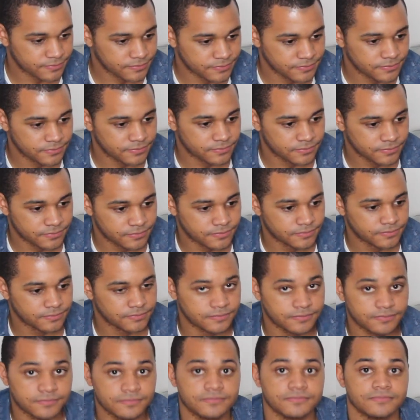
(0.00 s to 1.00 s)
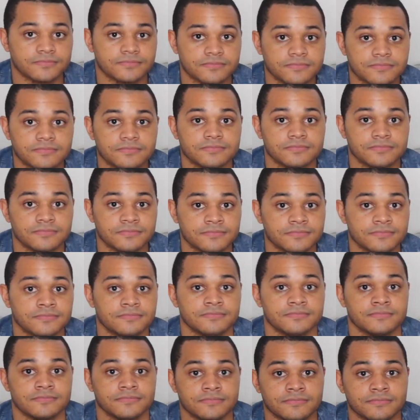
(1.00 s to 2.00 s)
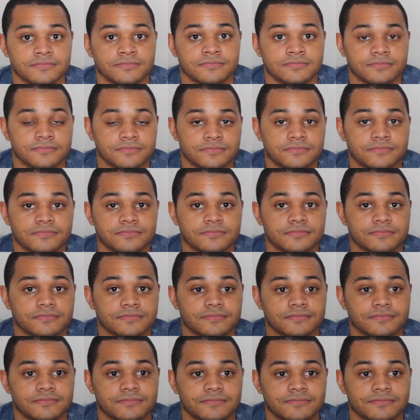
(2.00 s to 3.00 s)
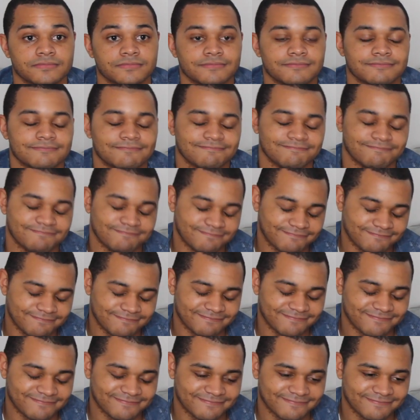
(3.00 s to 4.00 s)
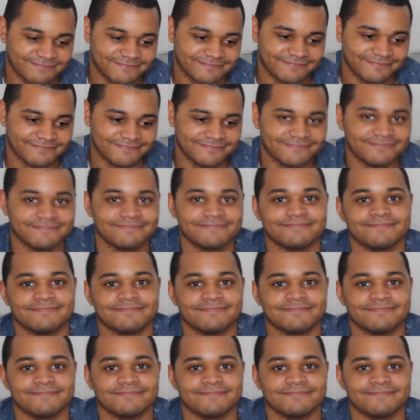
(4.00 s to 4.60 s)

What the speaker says: This person isn't speaking.